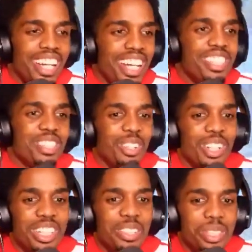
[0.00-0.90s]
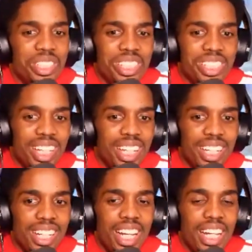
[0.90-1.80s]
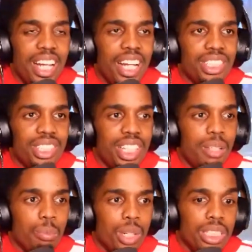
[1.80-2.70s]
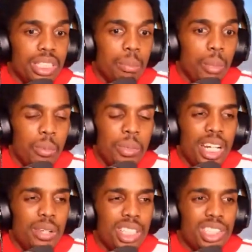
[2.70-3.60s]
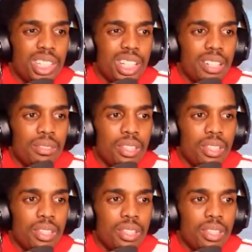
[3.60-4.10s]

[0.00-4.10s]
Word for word: So it was just like, I, I just didn't embrace the moment how I should have.